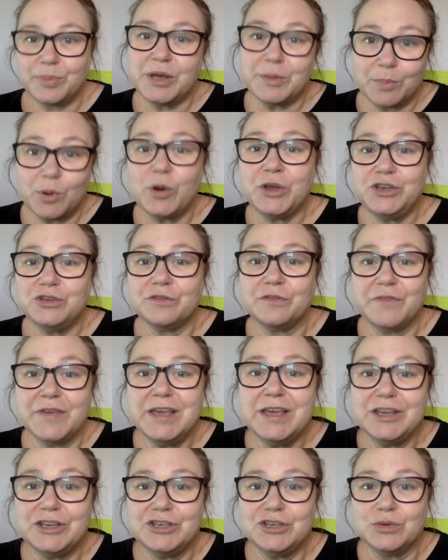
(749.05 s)
point your
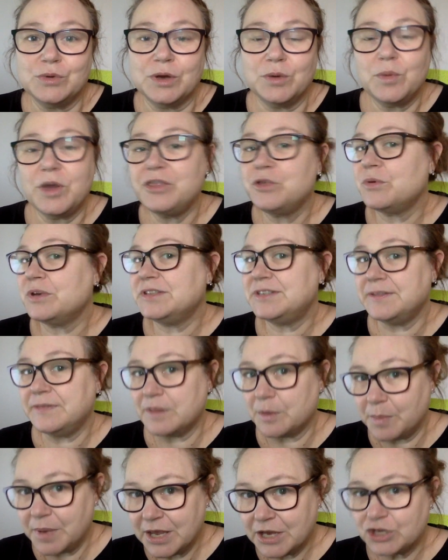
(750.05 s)
finger to it, whether it's in the
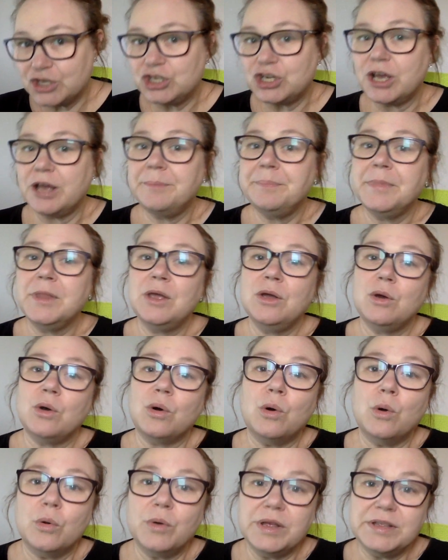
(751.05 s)
picture
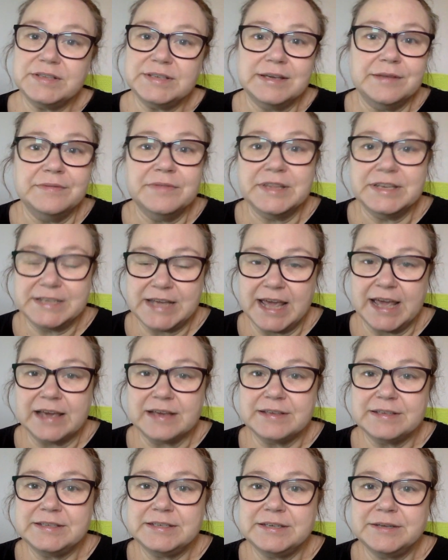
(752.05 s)
or it's in the
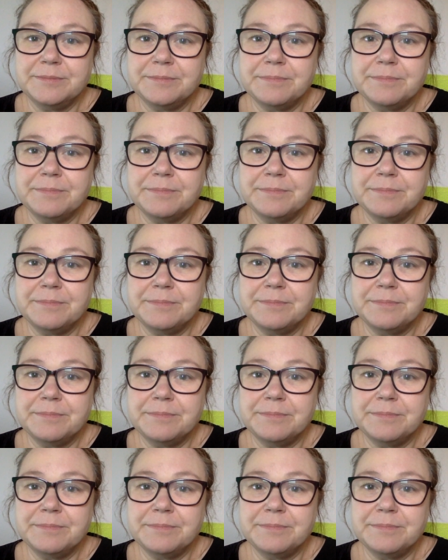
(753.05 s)
text.